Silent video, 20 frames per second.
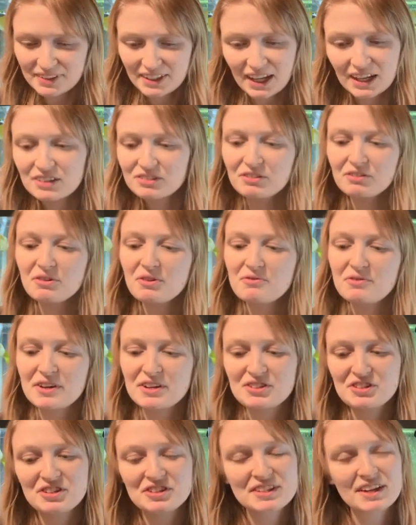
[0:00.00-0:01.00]
the
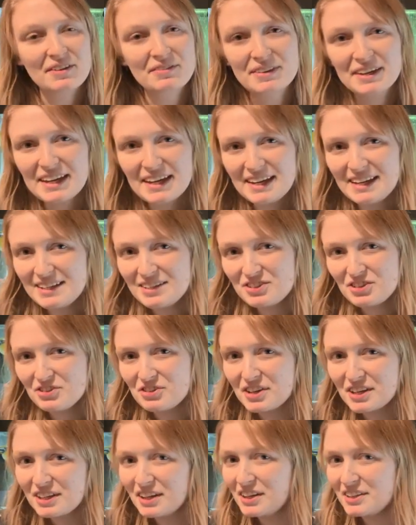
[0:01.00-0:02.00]
revisions have keys, so you
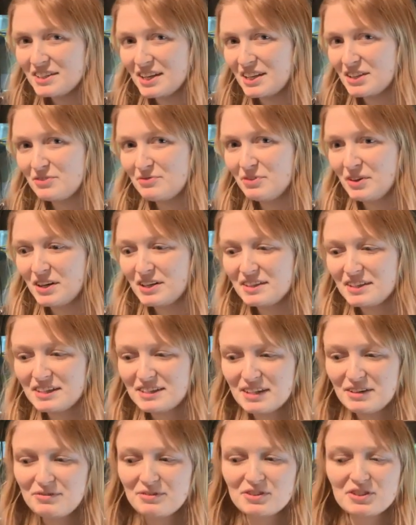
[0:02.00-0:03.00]
can identify the
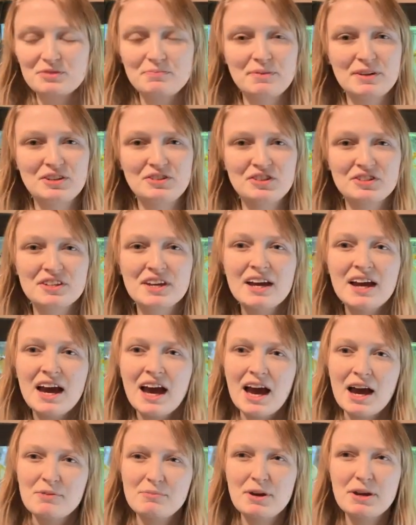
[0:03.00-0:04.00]
different species,
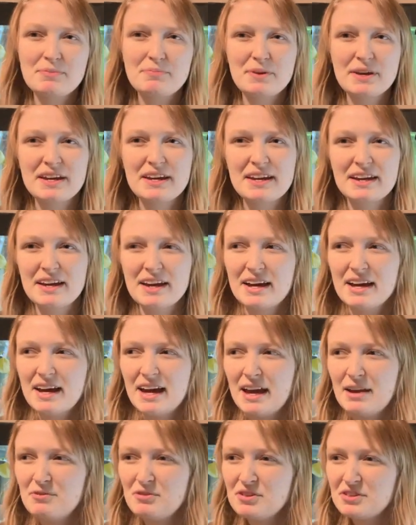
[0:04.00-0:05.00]
and maybe
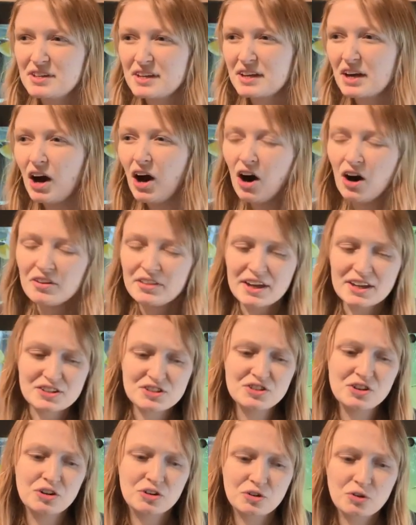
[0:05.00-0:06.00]
if you think, oh, that's
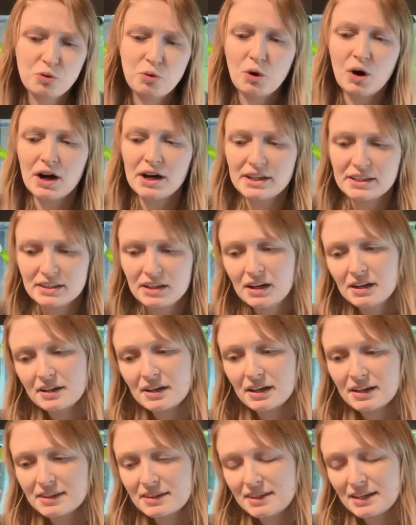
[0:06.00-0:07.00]
not quite like
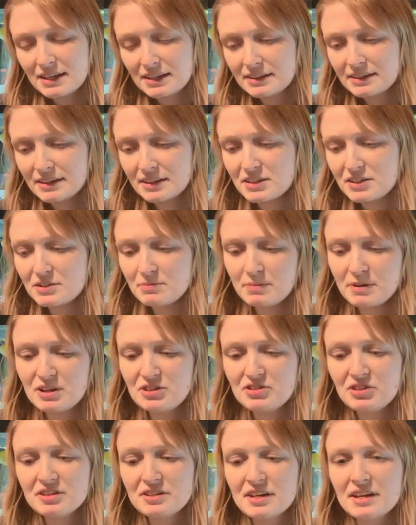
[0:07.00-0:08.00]
I think this
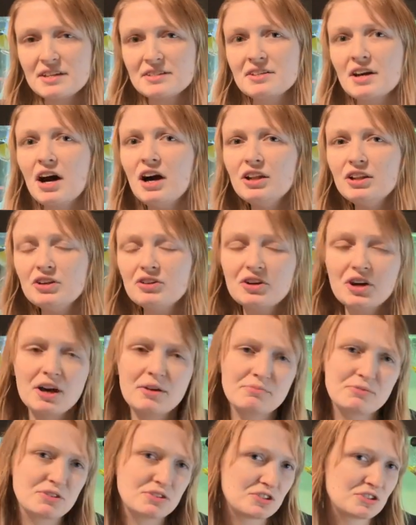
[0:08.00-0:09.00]
species is, I'll look
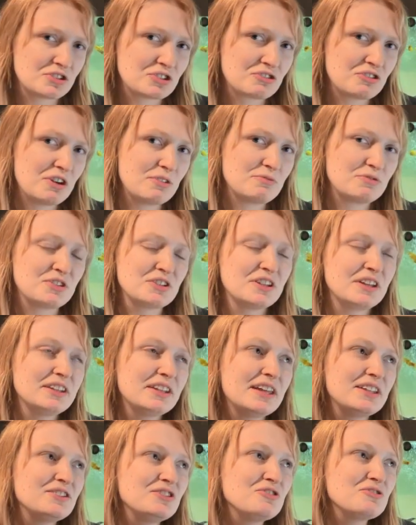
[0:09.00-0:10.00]
up the description, and
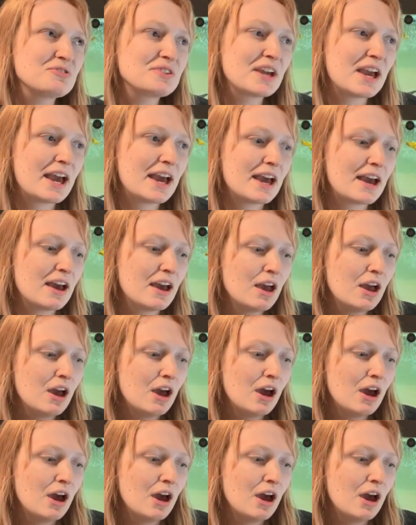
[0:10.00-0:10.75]
then you get,